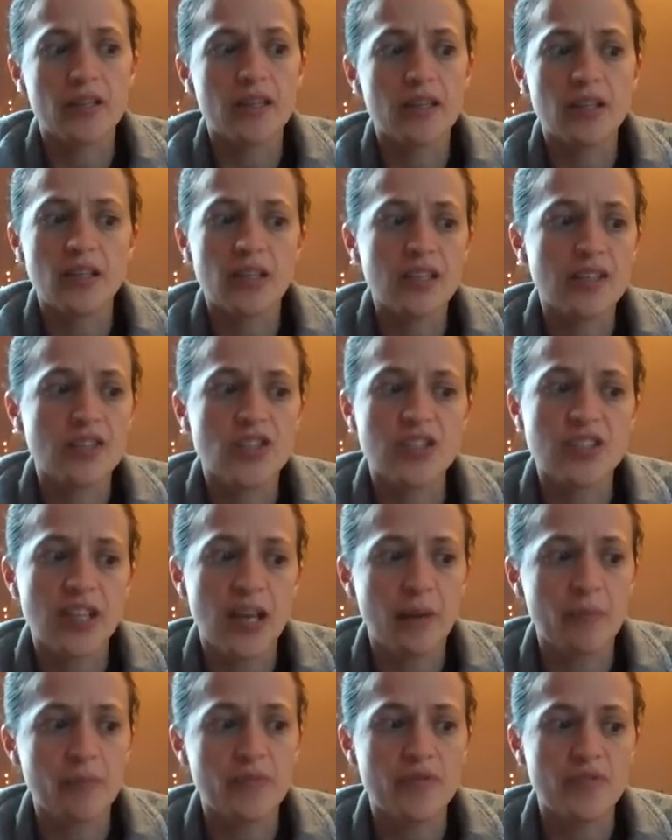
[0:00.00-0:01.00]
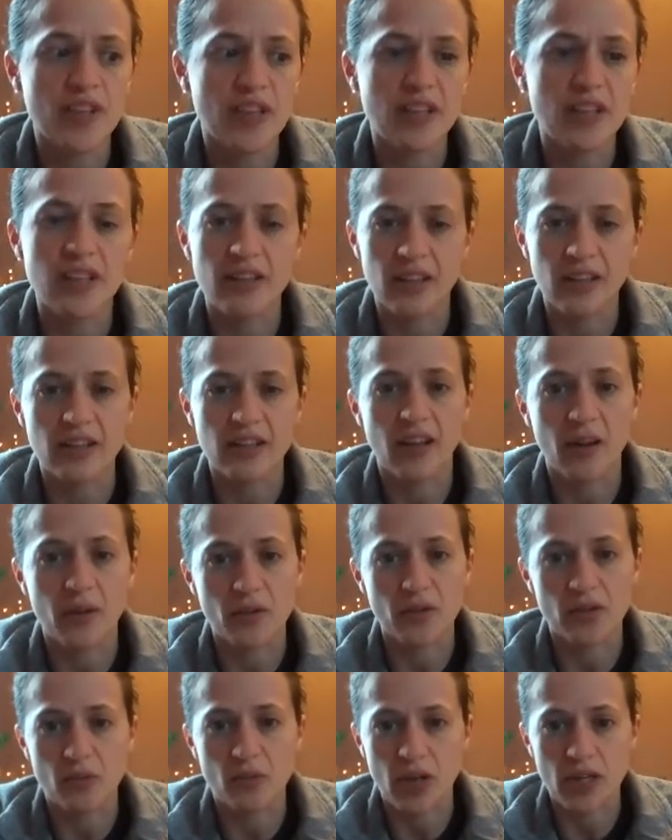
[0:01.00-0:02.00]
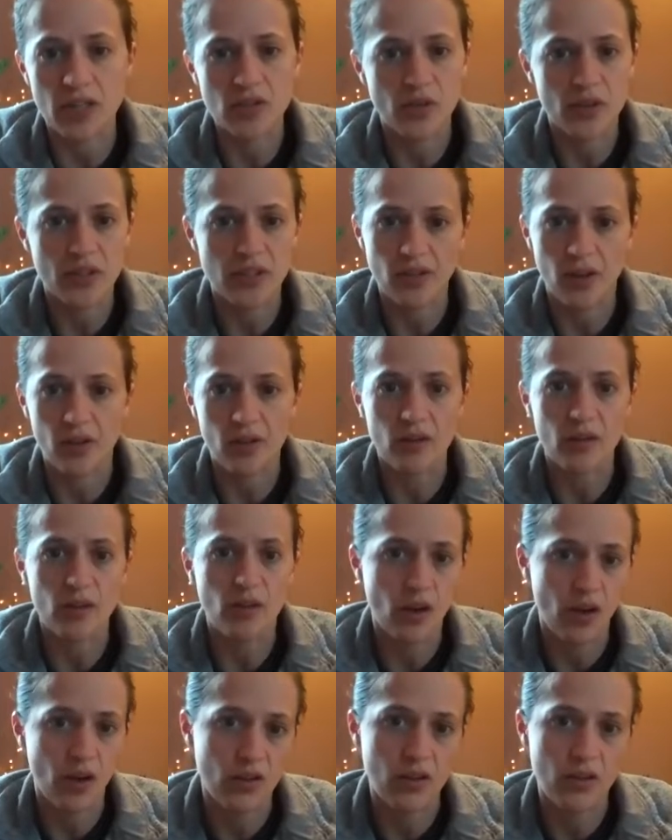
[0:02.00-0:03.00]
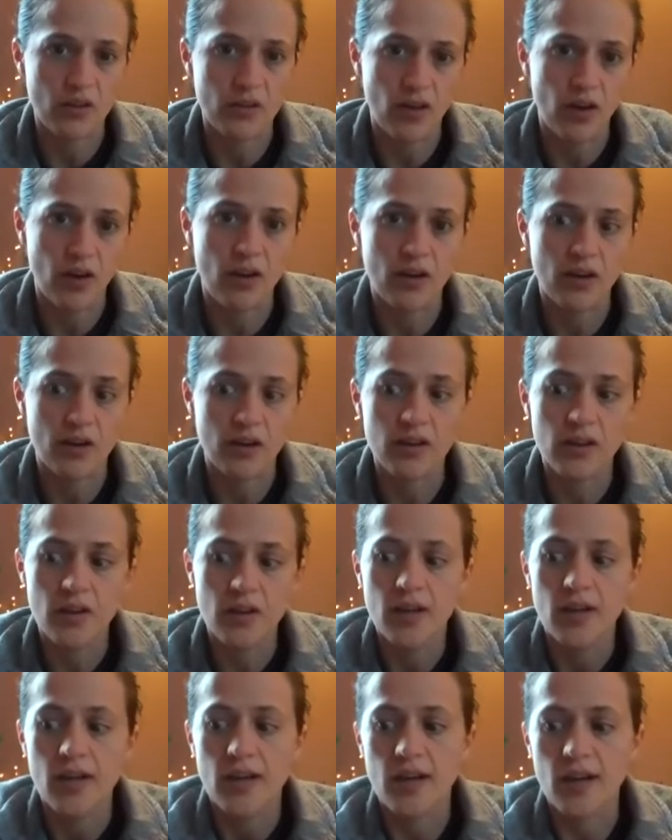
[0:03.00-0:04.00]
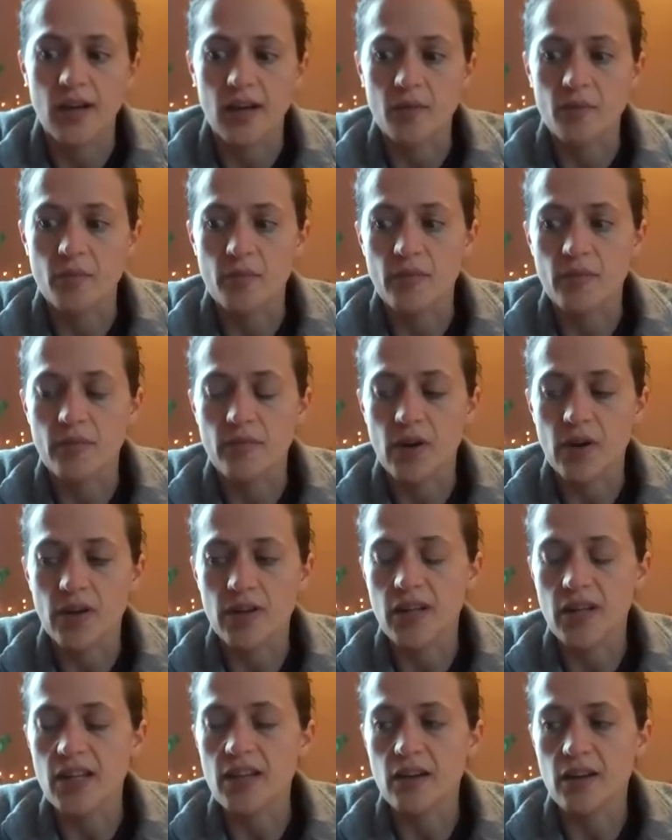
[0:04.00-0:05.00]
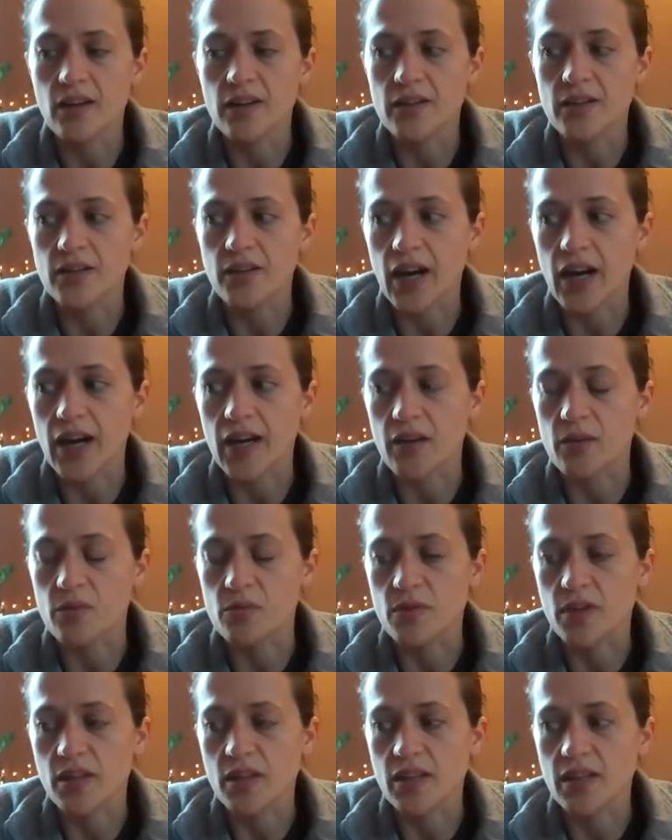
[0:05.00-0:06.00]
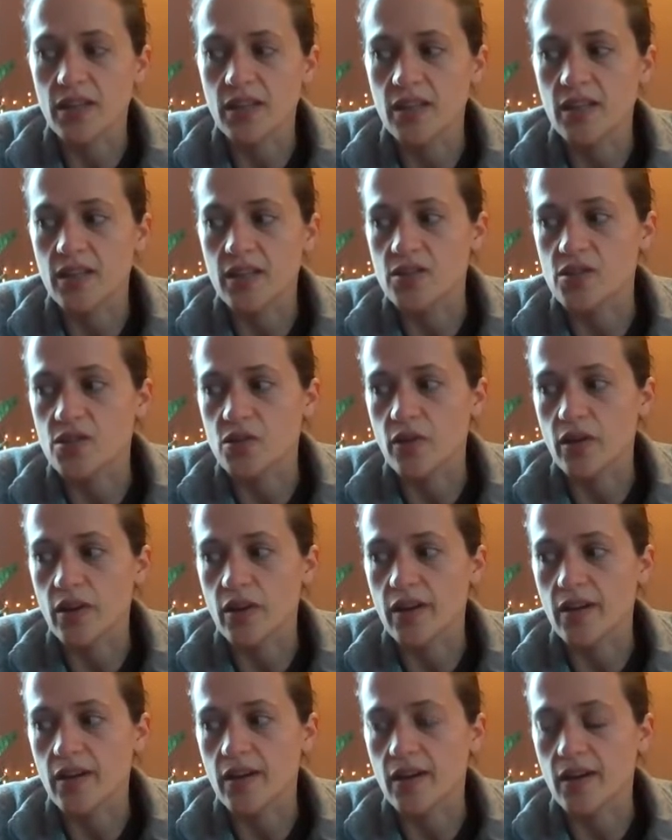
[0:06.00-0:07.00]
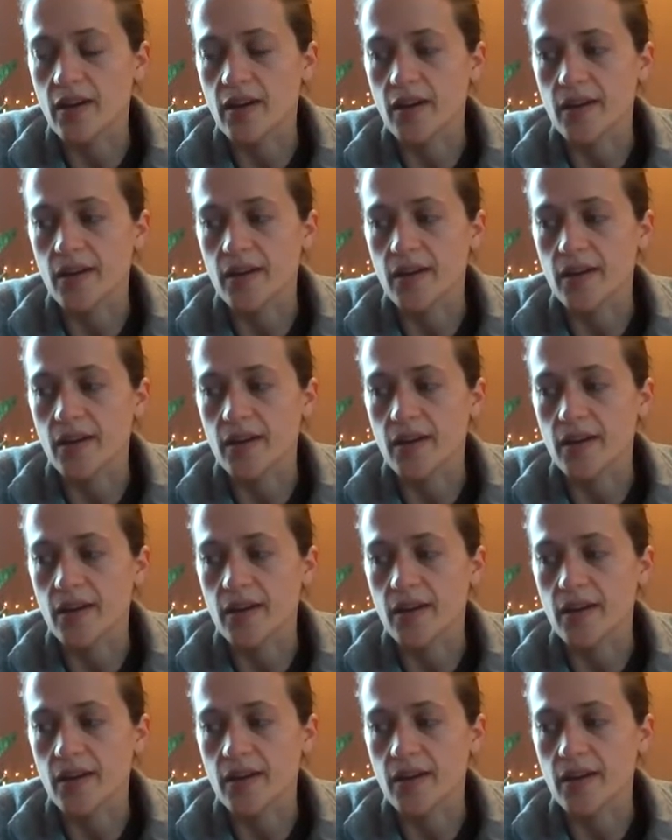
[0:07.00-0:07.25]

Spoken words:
it just kept feeling like that was the right choice all along. In undergrad, I really enjoyed